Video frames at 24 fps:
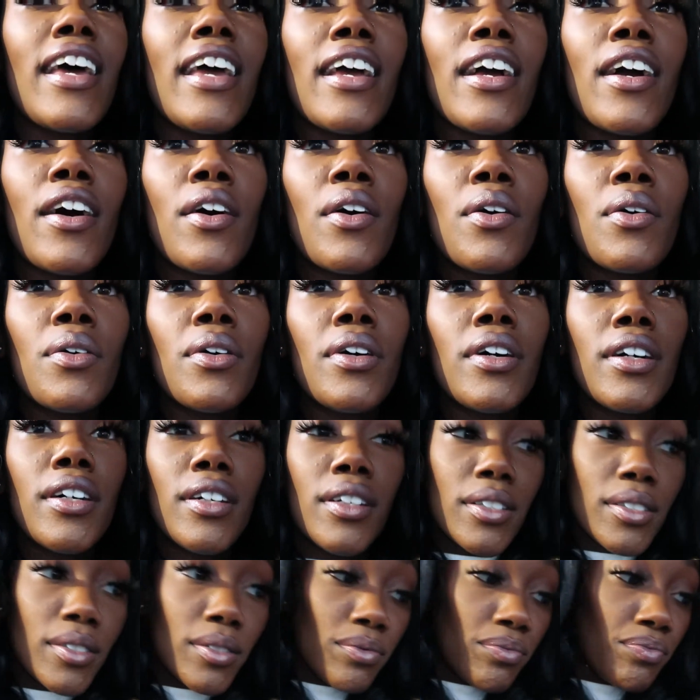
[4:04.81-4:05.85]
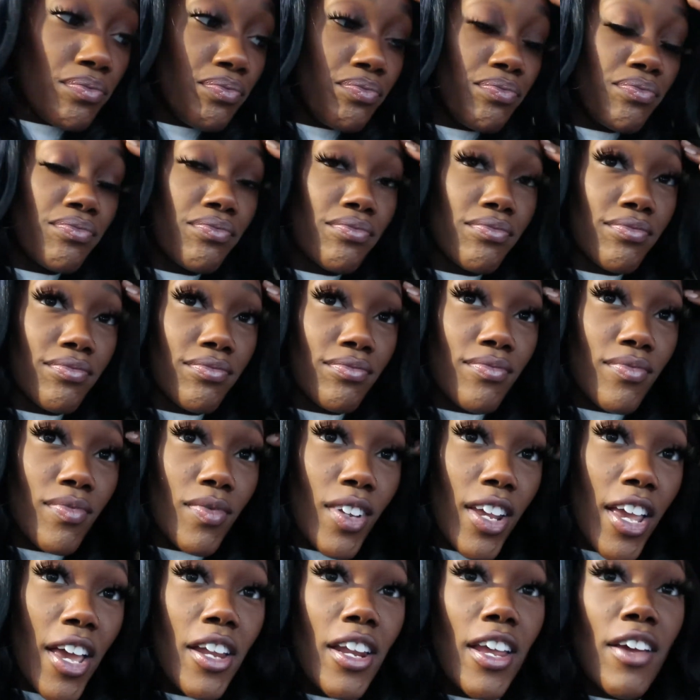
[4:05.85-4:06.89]
ain't gonna,
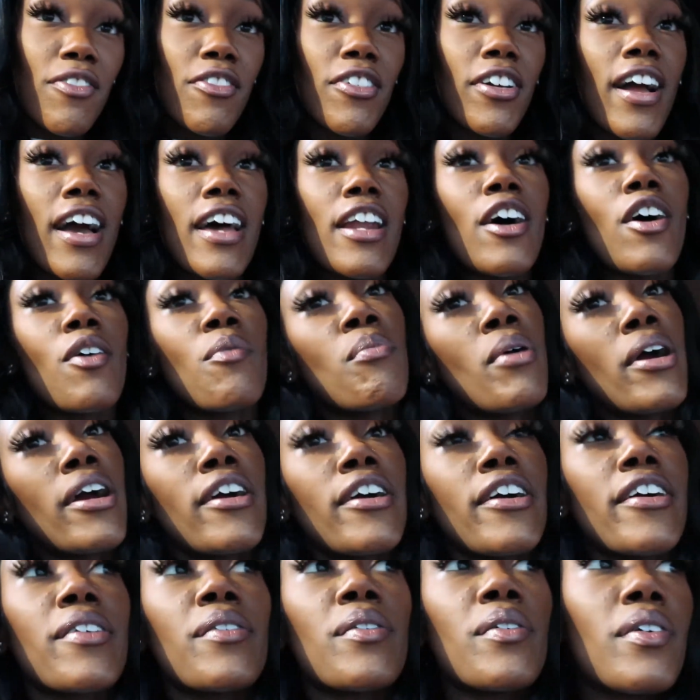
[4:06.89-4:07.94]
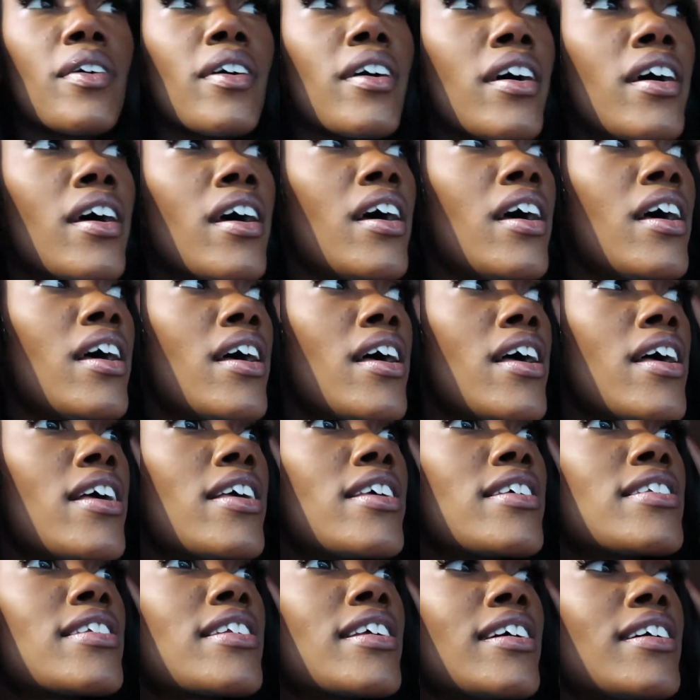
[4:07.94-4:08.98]
yeah, they forgot our burger
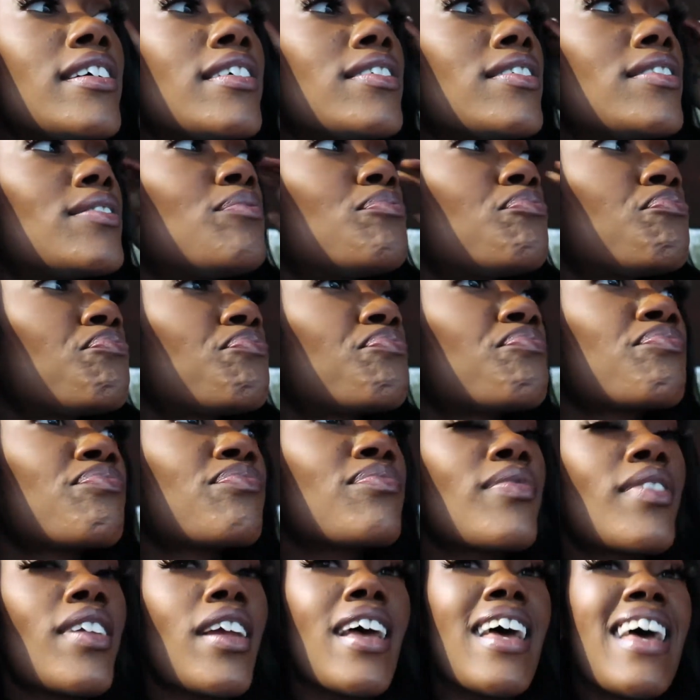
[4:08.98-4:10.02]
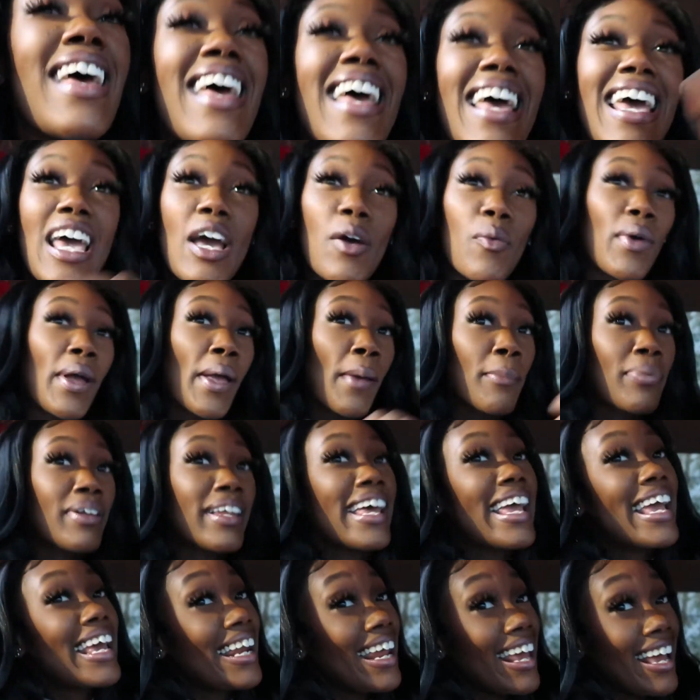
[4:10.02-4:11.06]
and stuff. And we ain't
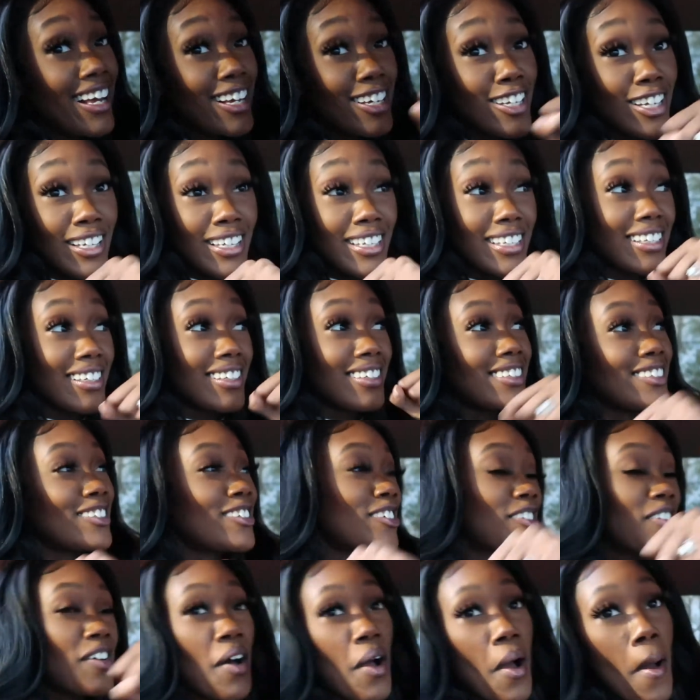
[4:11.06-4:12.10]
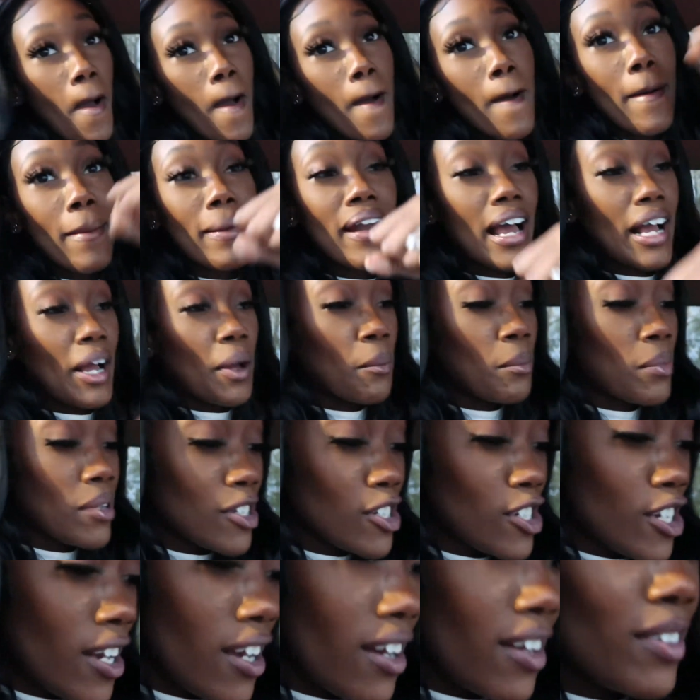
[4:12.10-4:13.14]
playing that because I could knock the
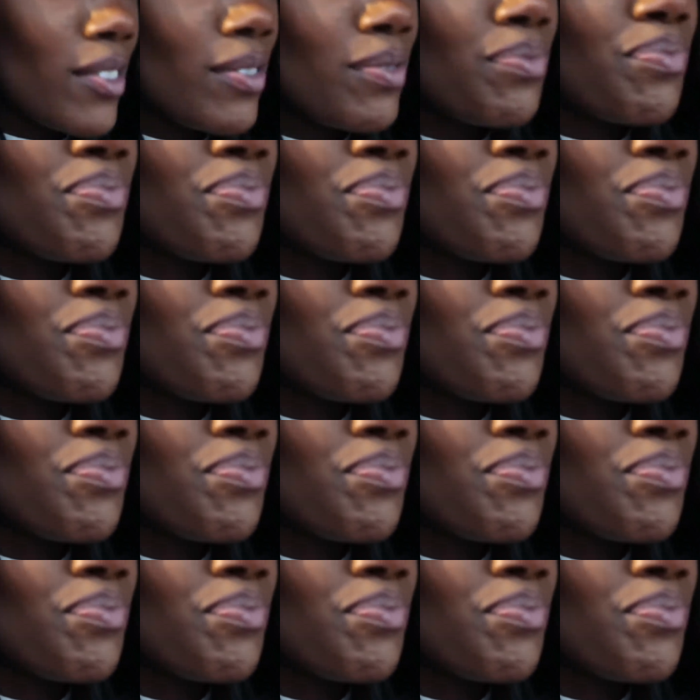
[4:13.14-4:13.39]
picture up.